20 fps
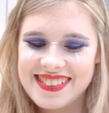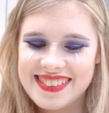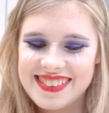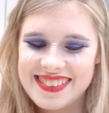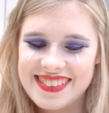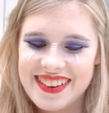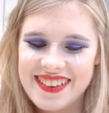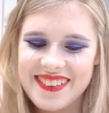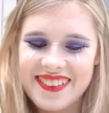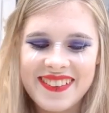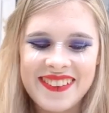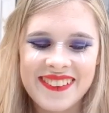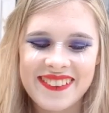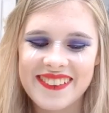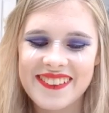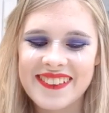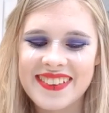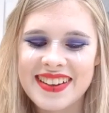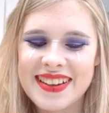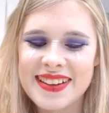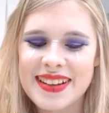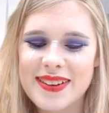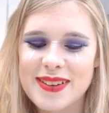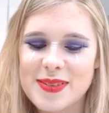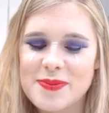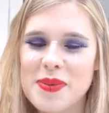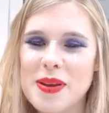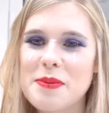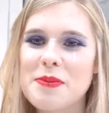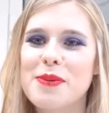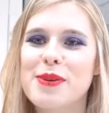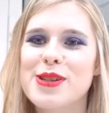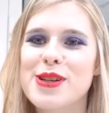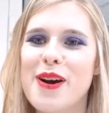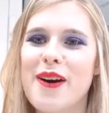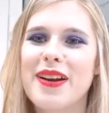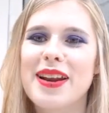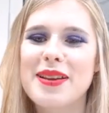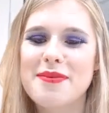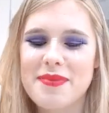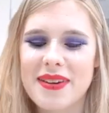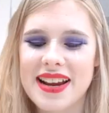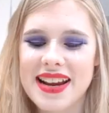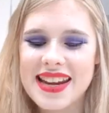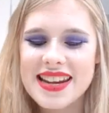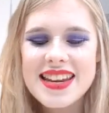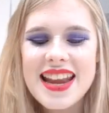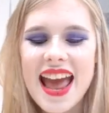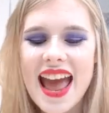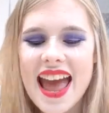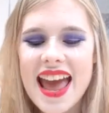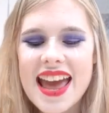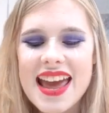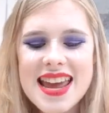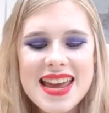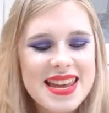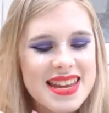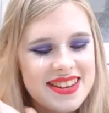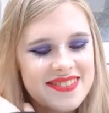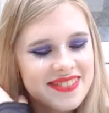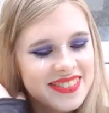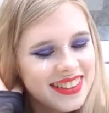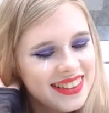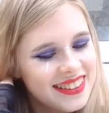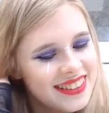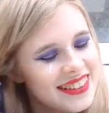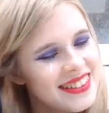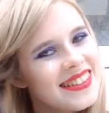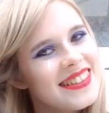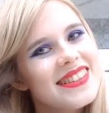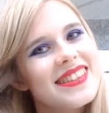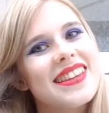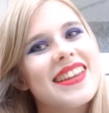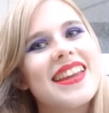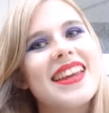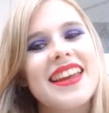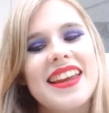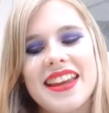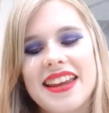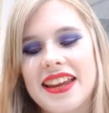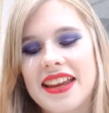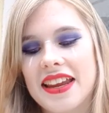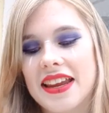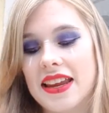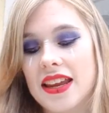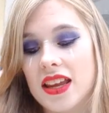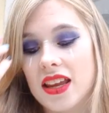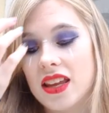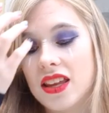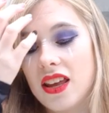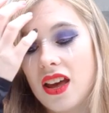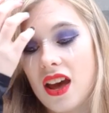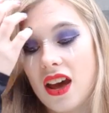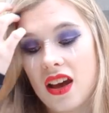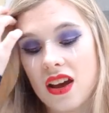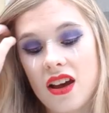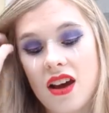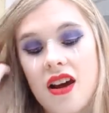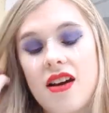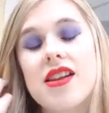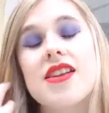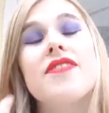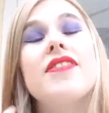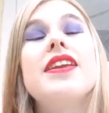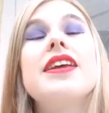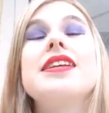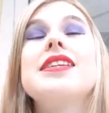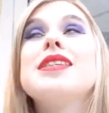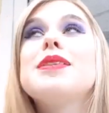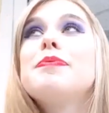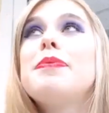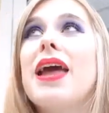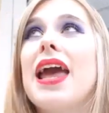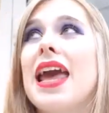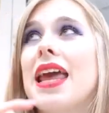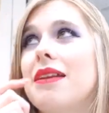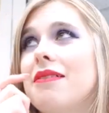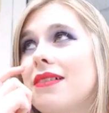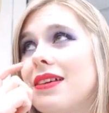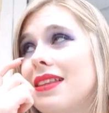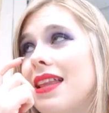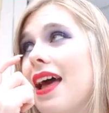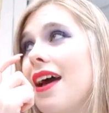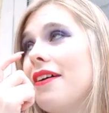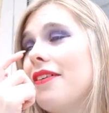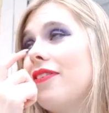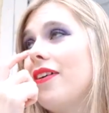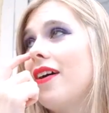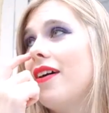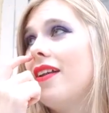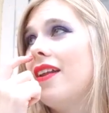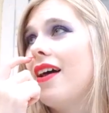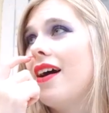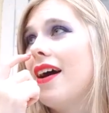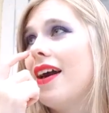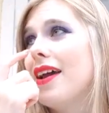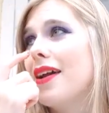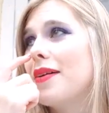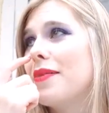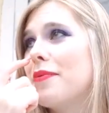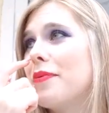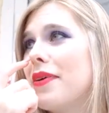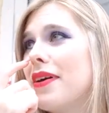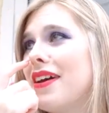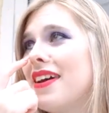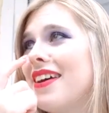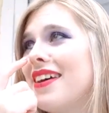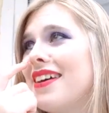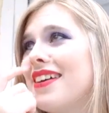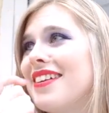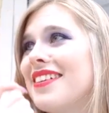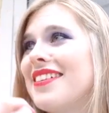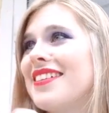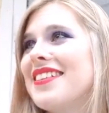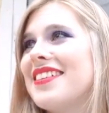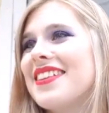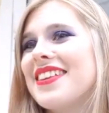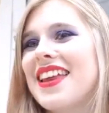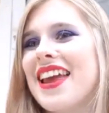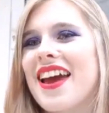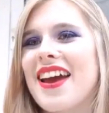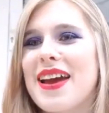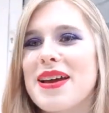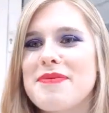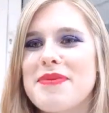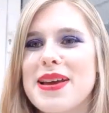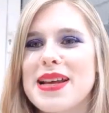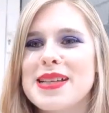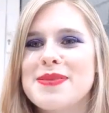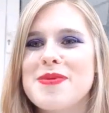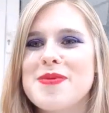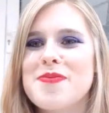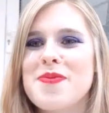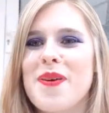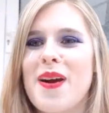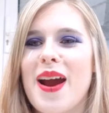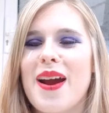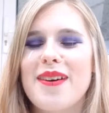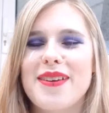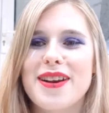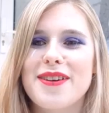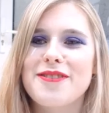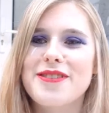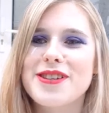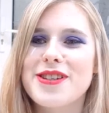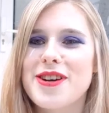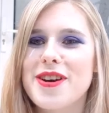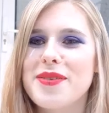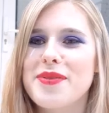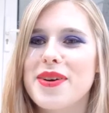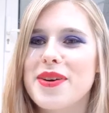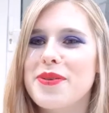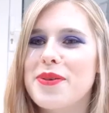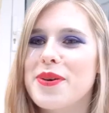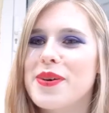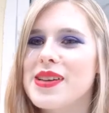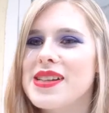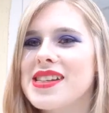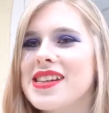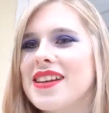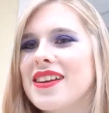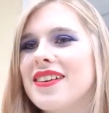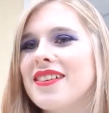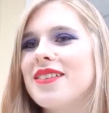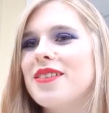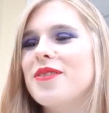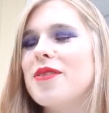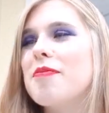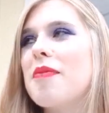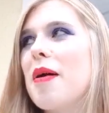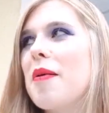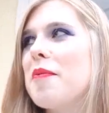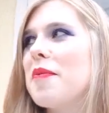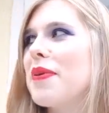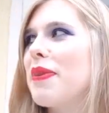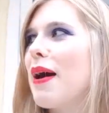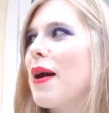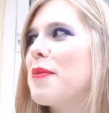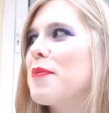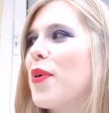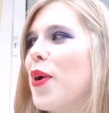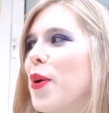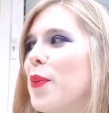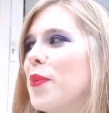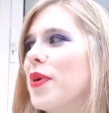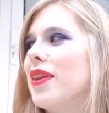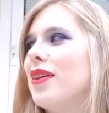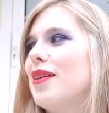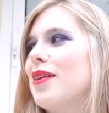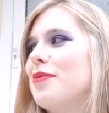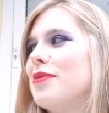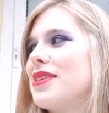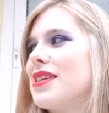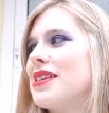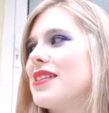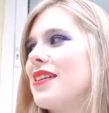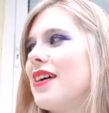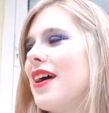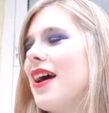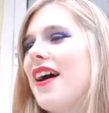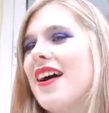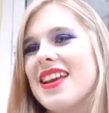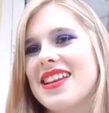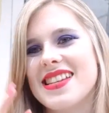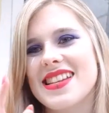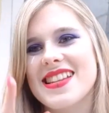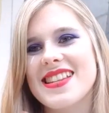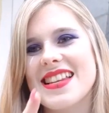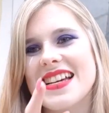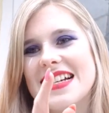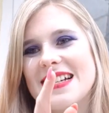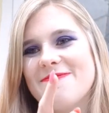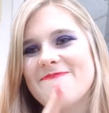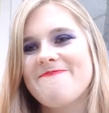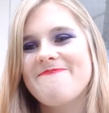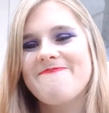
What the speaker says: so cool. And there was people chanting my name, and yeah, I can't even explain what that felt like. But yeah, it makes me proud every time I watch it or remember that moment. I'm just like, I did that.